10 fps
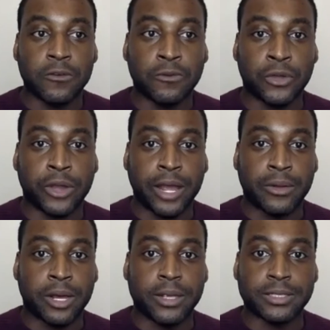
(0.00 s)
for your
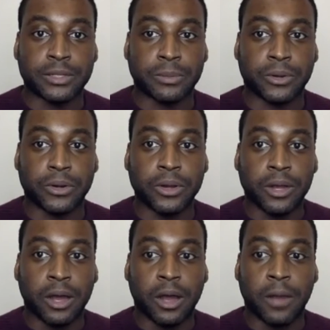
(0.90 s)
ideal customer,
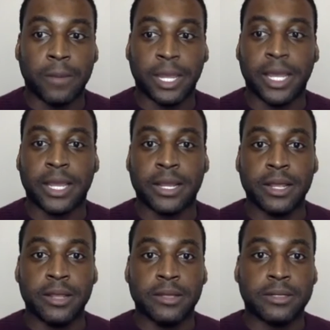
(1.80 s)
and
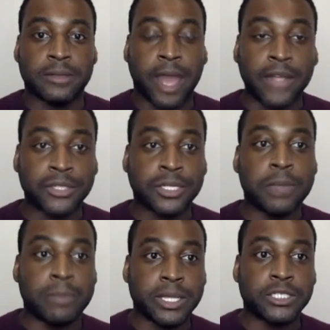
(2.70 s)
actually
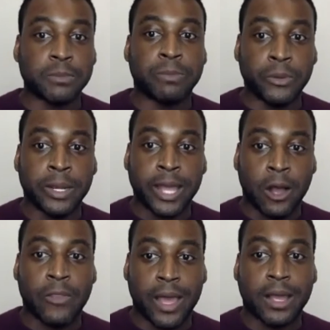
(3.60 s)
commit to building
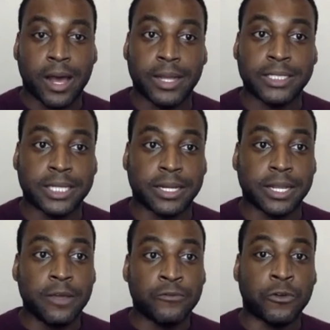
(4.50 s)
out that
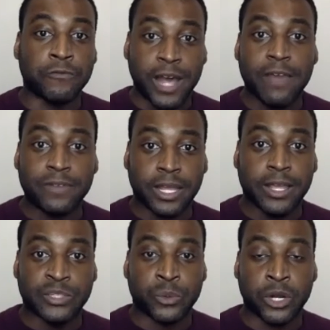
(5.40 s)
content for 5
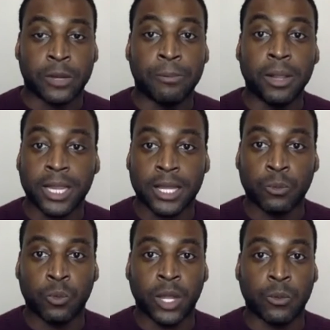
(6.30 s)
days. We're gonna
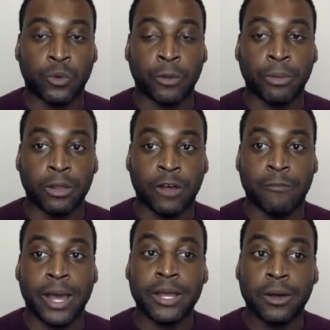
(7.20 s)
pull
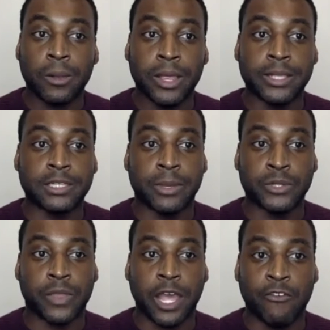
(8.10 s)
off. My goal is to make
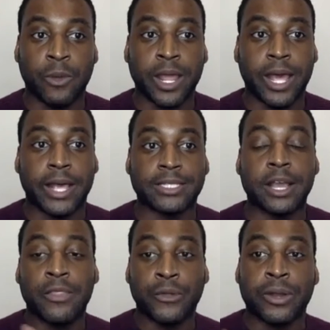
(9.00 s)
sure that everyone has
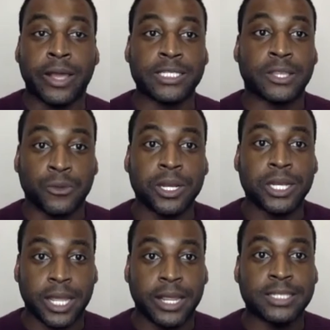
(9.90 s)
their next 30
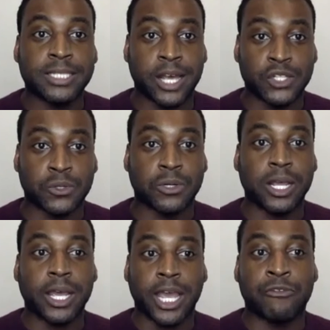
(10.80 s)
days scheduled
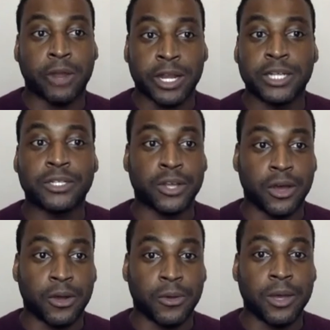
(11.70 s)
and ready to
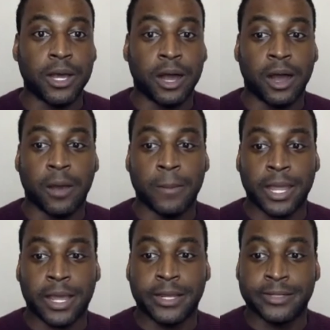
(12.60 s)
go.
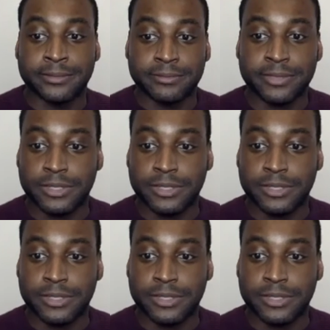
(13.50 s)
And